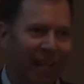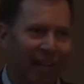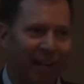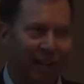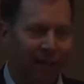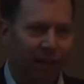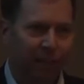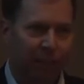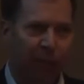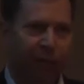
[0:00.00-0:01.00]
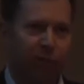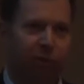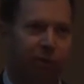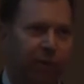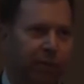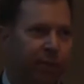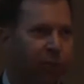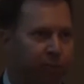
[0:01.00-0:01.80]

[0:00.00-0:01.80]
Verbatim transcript: and I think our experience so far has been